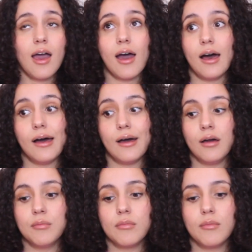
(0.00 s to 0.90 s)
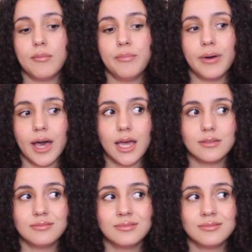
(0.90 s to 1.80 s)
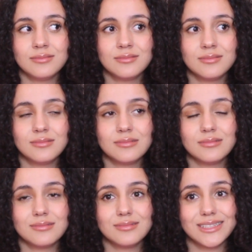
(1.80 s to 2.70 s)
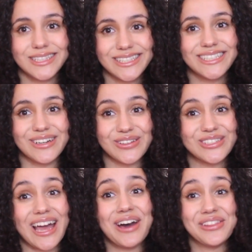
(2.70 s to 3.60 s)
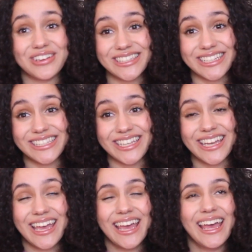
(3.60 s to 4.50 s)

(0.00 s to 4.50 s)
but still there's that other 60.